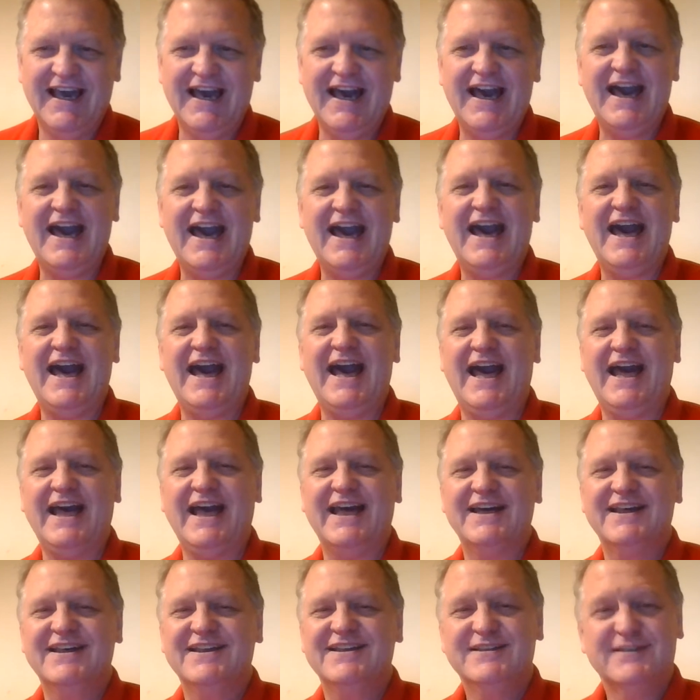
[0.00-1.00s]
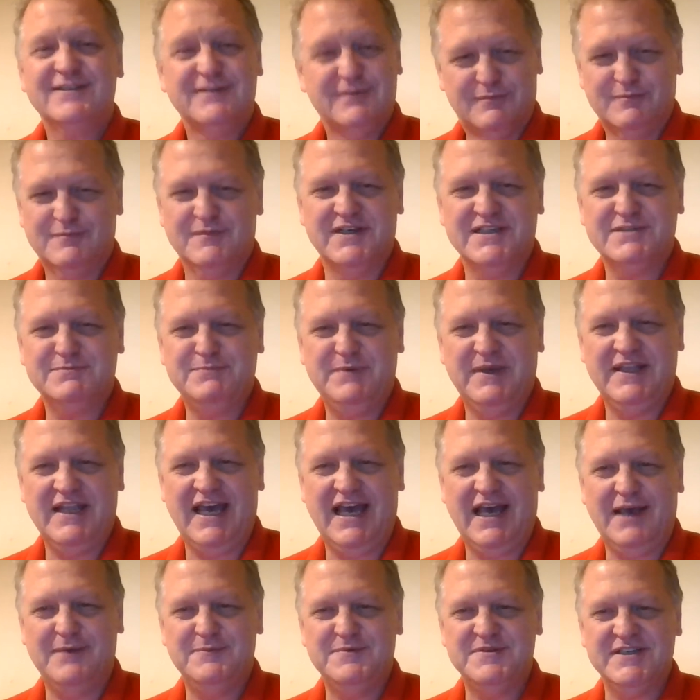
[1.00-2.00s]
Ah, must be an
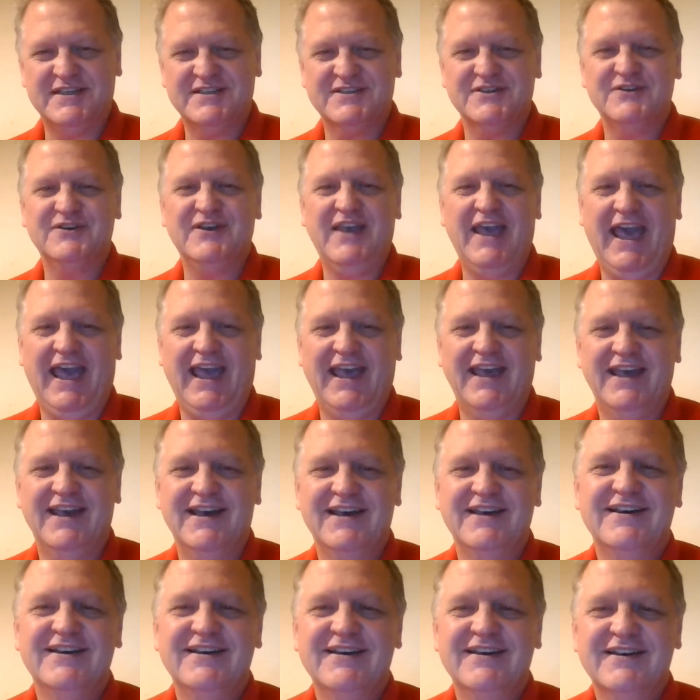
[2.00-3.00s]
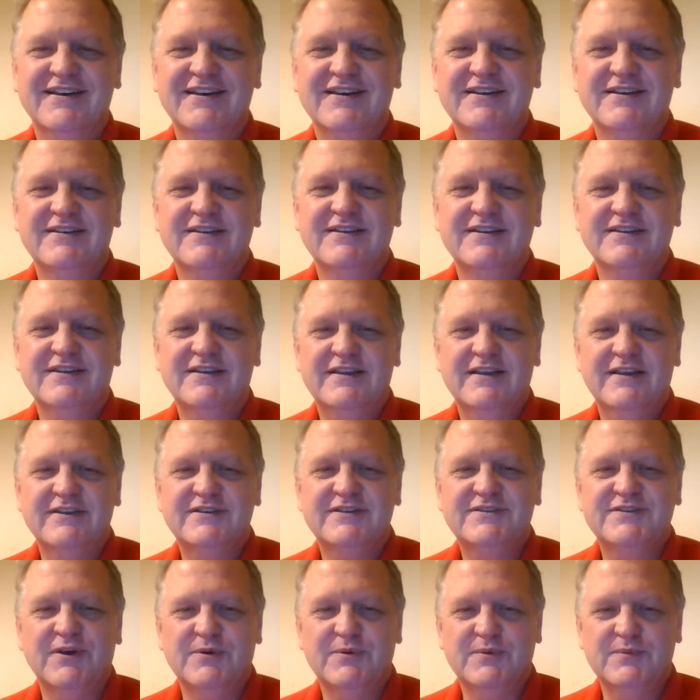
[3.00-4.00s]
object, okay?
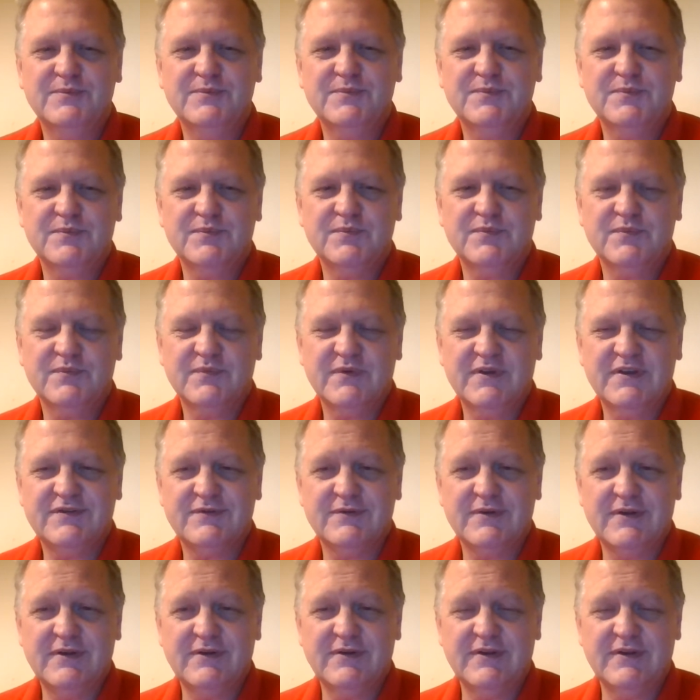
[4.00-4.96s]
So it's a